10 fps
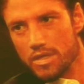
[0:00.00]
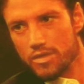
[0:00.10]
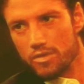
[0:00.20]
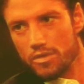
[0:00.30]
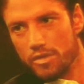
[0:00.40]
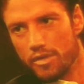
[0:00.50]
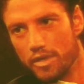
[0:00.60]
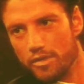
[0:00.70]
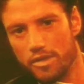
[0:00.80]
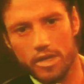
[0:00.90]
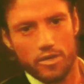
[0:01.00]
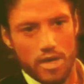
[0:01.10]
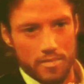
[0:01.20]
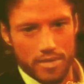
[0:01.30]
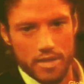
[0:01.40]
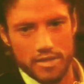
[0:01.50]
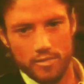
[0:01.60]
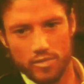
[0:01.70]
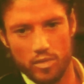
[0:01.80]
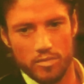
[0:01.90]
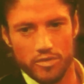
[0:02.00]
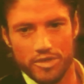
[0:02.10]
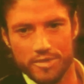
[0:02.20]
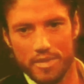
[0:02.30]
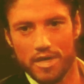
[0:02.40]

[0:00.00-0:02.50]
It's extraordinary, you know, that now you're empathizing with a woman you